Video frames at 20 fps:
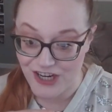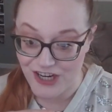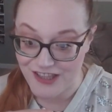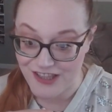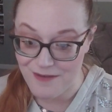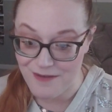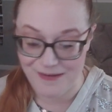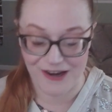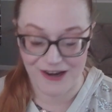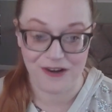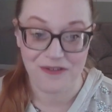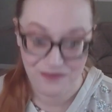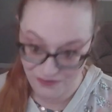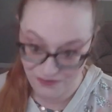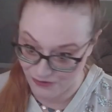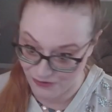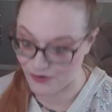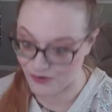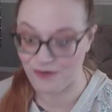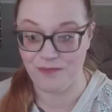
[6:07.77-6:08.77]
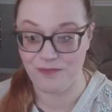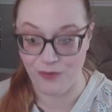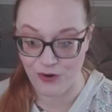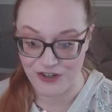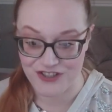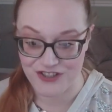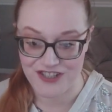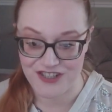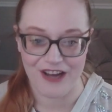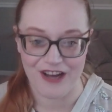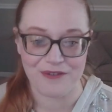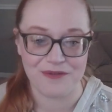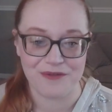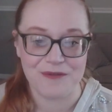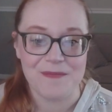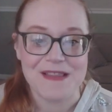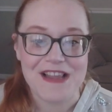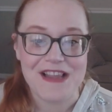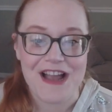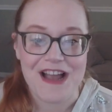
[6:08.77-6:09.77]
check them out for more
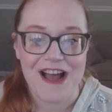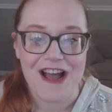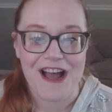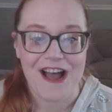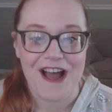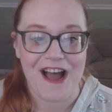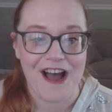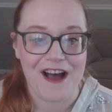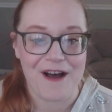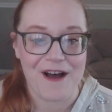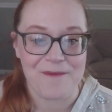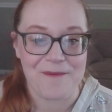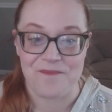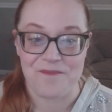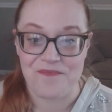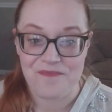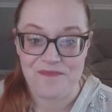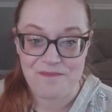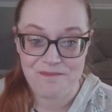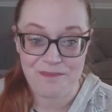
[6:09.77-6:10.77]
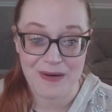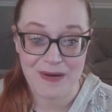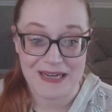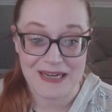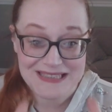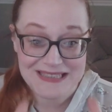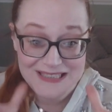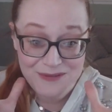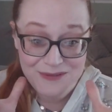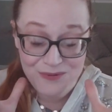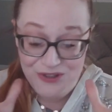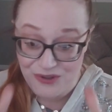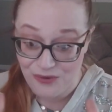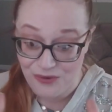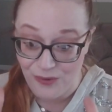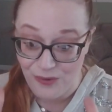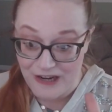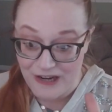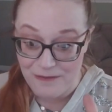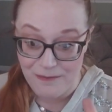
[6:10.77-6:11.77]
stuff. But this
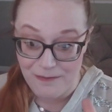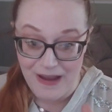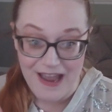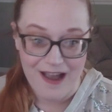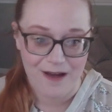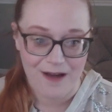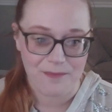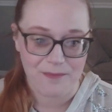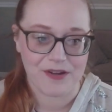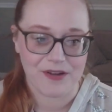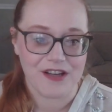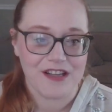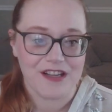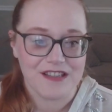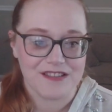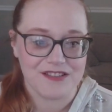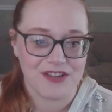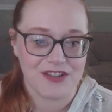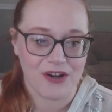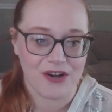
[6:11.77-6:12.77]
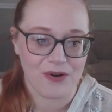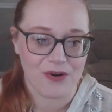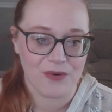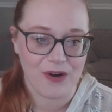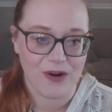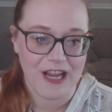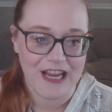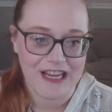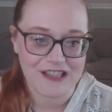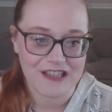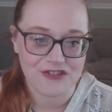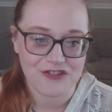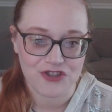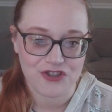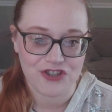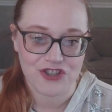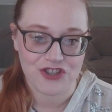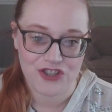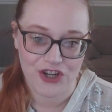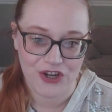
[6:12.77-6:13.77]
was a great map. So
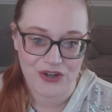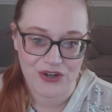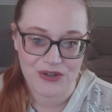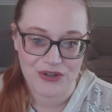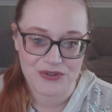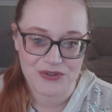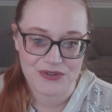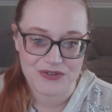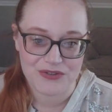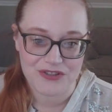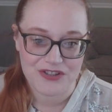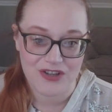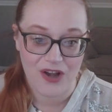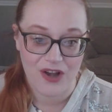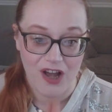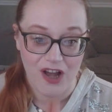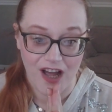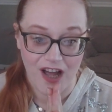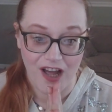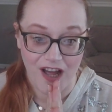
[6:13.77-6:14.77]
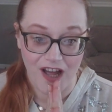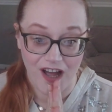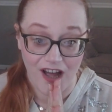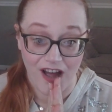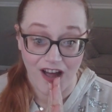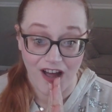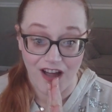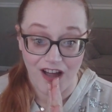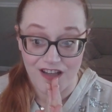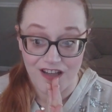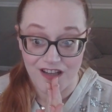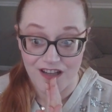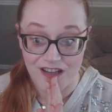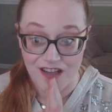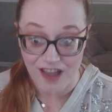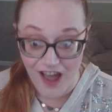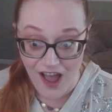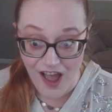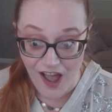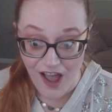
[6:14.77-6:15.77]
it shows a
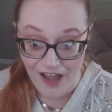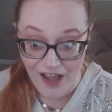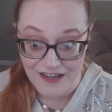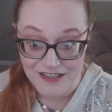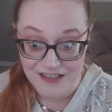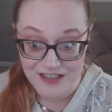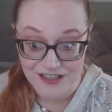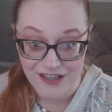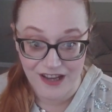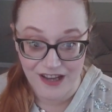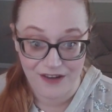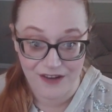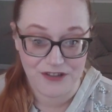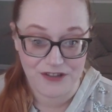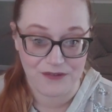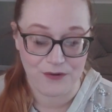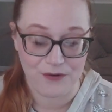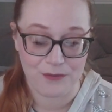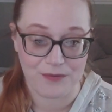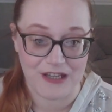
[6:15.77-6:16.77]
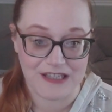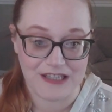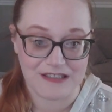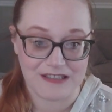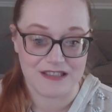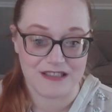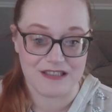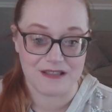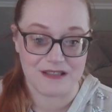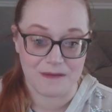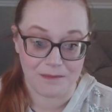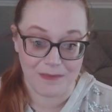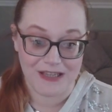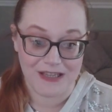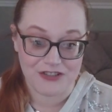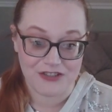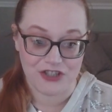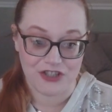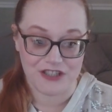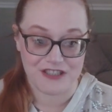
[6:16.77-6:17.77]
lot of different places
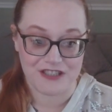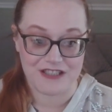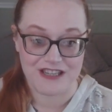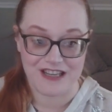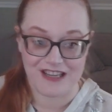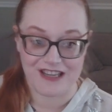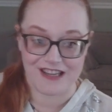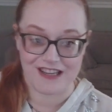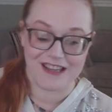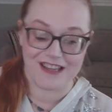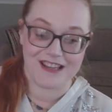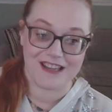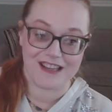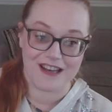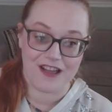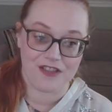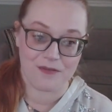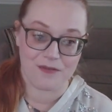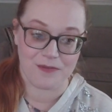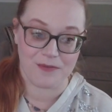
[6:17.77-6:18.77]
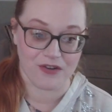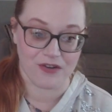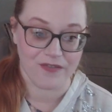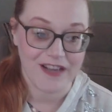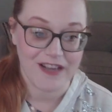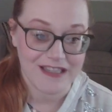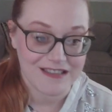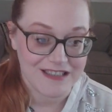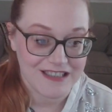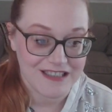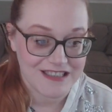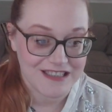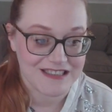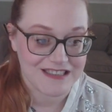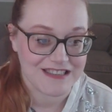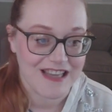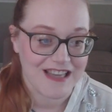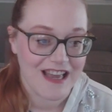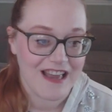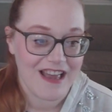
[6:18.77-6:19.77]
mentioned in the book of
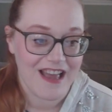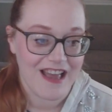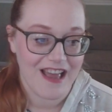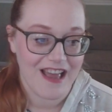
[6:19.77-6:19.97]
Exodus